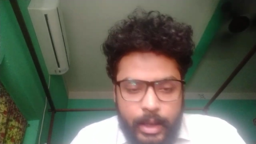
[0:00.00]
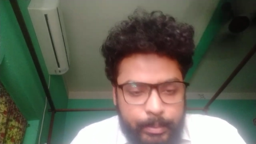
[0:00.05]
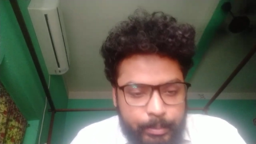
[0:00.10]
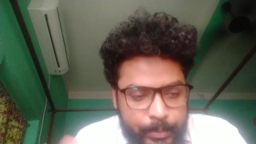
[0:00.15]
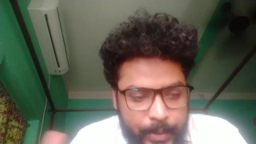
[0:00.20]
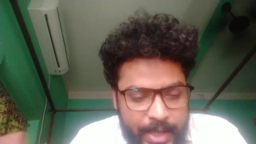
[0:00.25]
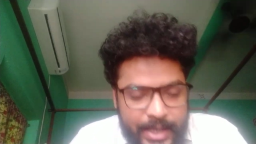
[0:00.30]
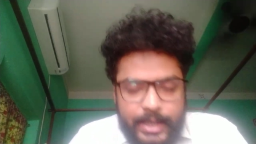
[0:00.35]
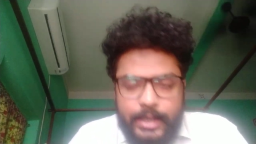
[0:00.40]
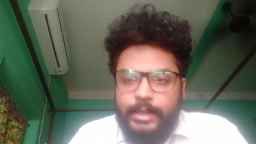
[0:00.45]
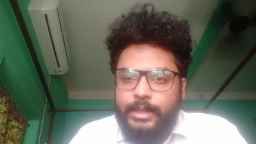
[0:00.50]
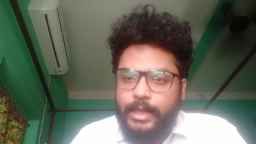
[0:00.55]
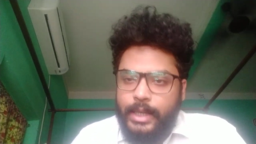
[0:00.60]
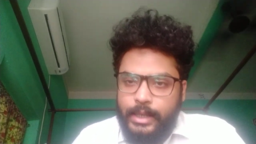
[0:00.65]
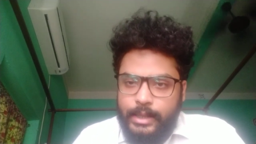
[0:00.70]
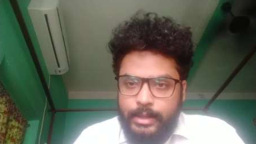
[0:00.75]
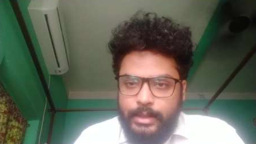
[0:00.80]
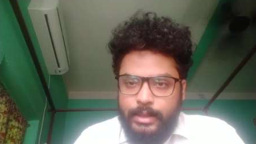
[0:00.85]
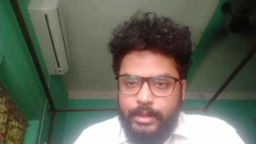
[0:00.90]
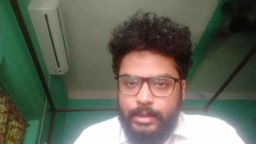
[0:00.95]
a present
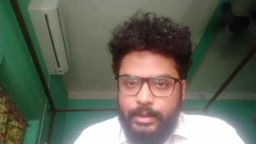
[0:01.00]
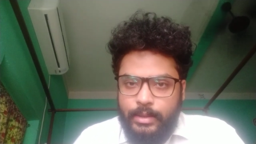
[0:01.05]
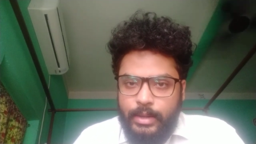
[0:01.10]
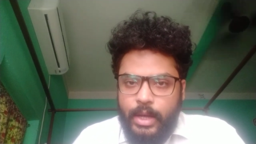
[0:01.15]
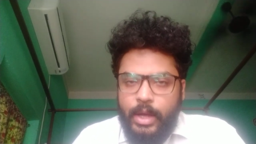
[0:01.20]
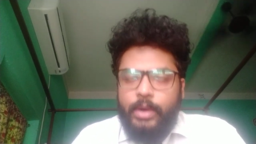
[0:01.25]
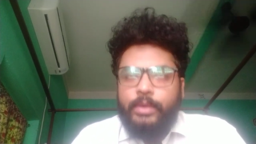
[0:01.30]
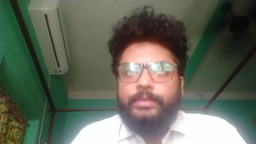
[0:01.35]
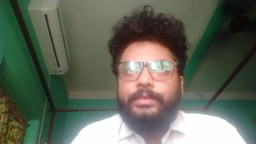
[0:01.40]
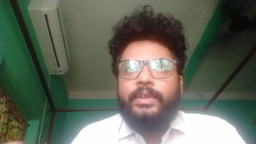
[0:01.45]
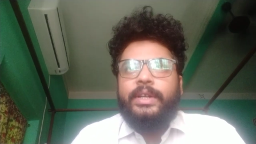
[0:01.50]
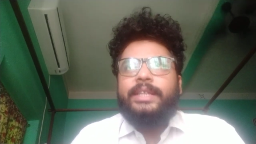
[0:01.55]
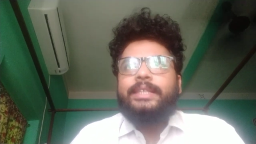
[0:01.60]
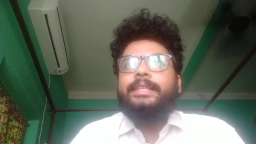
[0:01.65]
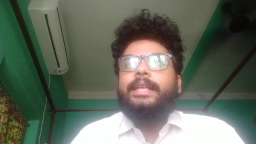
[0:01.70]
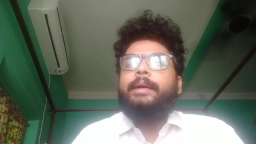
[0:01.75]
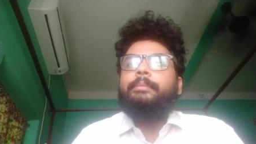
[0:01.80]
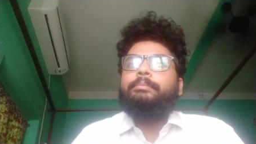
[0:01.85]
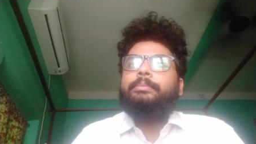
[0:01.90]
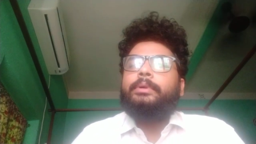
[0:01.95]
tense for
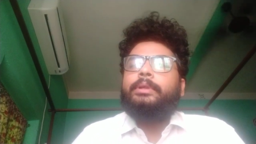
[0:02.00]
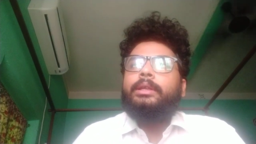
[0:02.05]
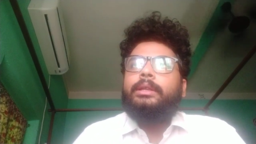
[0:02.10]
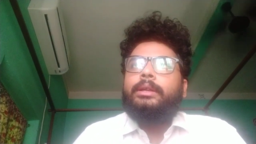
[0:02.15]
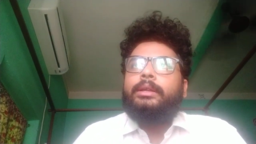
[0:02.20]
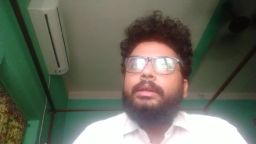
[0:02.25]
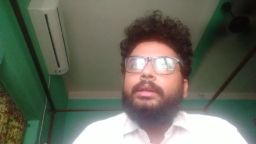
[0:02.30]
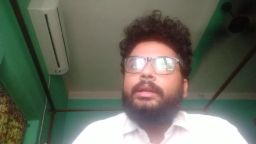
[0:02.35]
example